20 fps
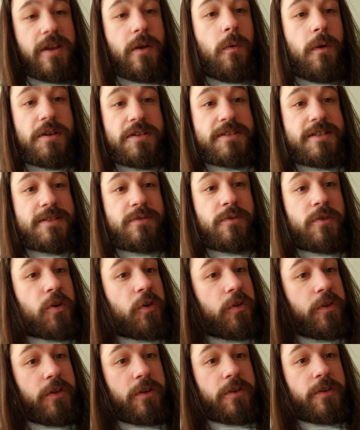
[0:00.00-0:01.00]
I watched this one
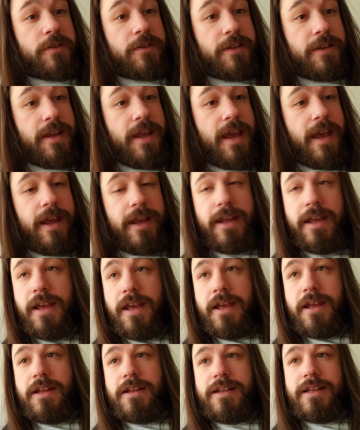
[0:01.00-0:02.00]
earlier today.
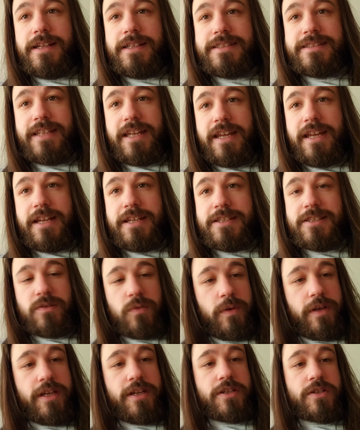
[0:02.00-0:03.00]
It's a
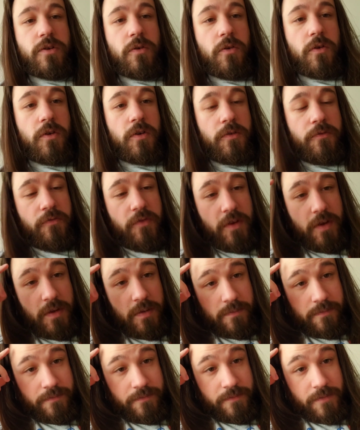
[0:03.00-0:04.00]
Swedish horror
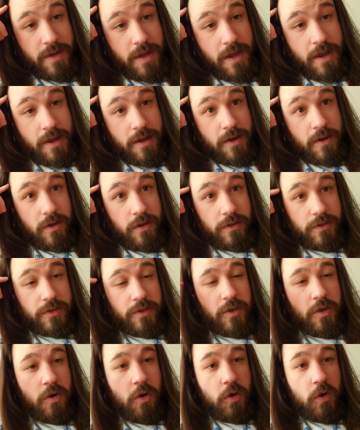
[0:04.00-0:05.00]
film
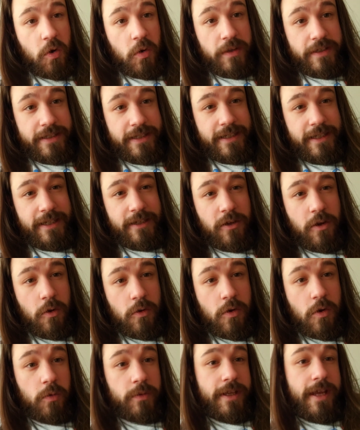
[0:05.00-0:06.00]
called Kokodi
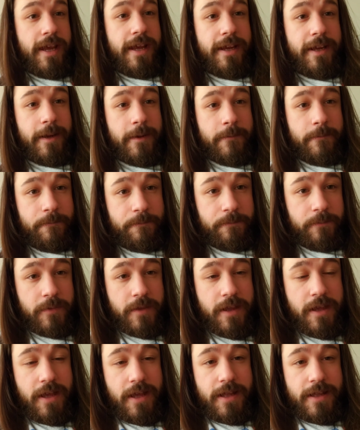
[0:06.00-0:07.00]
Kokode.
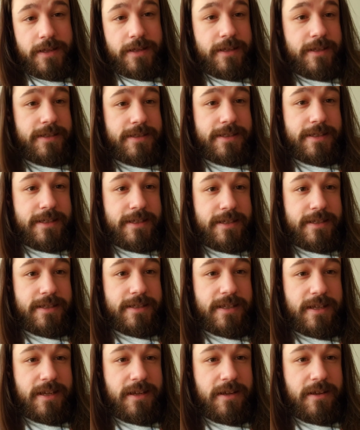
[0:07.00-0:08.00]
This
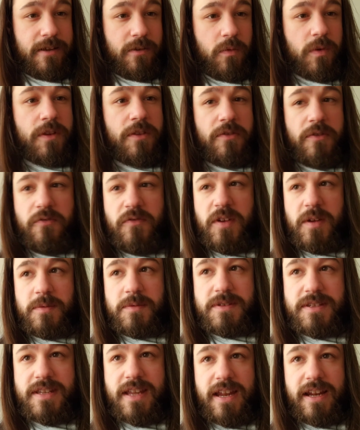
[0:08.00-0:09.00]
is one of the
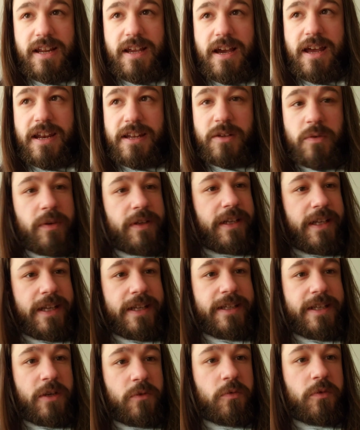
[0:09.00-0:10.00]
films that got a
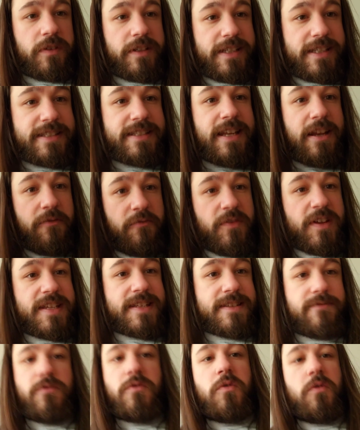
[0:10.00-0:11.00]
2019 release at a
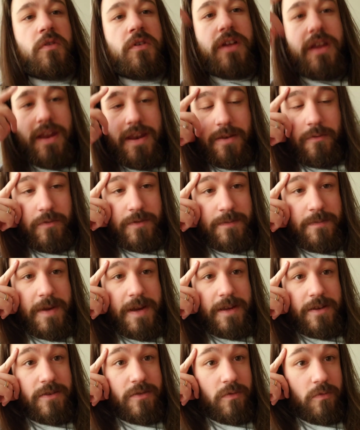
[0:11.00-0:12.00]
festival and was
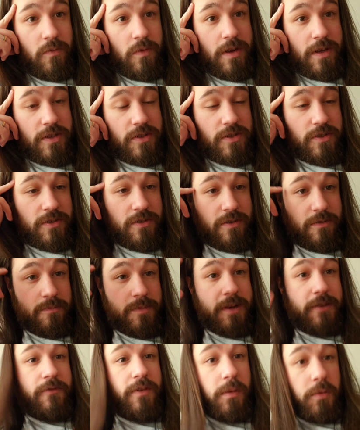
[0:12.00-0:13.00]
made
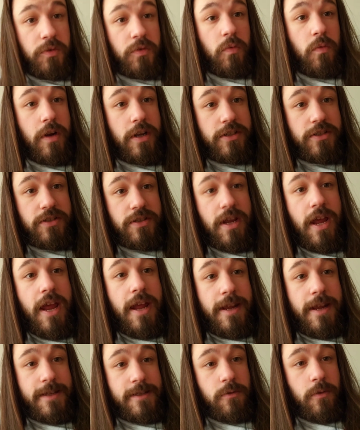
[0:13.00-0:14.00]
available to watch
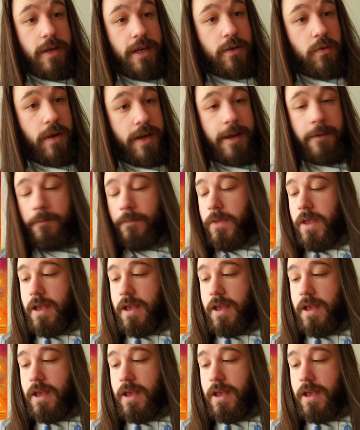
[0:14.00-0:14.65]
in 2020.